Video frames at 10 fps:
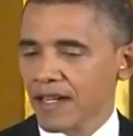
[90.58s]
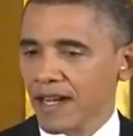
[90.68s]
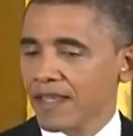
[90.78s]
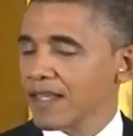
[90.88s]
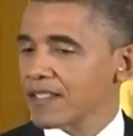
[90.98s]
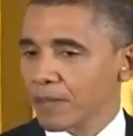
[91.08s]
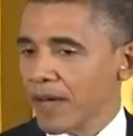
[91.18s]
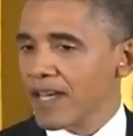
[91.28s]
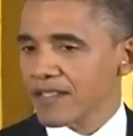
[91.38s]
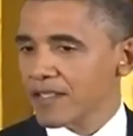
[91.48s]
I think that's a
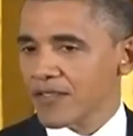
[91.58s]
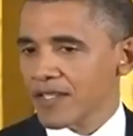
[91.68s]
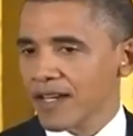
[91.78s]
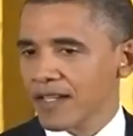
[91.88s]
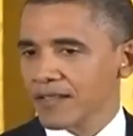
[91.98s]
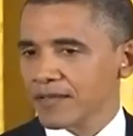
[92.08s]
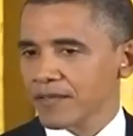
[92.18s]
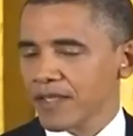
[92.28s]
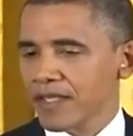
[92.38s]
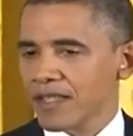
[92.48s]
positive sign.
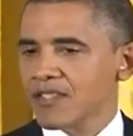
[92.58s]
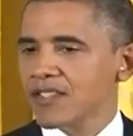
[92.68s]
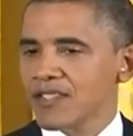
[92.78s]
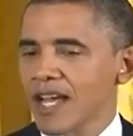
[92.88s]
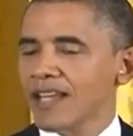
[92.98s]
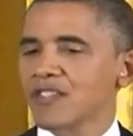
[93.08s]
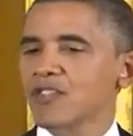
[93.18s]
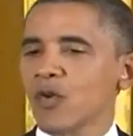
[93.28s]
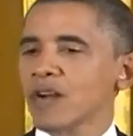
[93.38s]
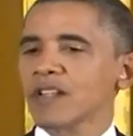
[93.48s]
This has not
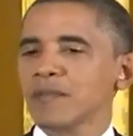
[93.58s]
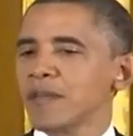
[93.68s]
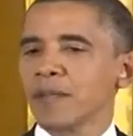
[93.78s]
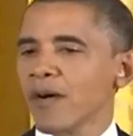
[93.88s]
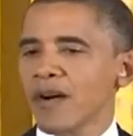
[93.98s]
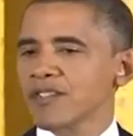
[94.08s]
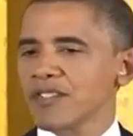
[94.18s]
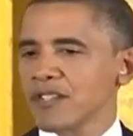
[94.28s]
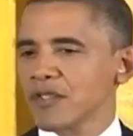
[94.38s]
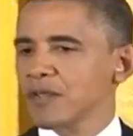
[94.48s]
historically been a
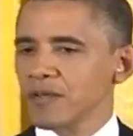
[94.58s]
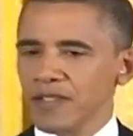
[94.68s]
partisan issue.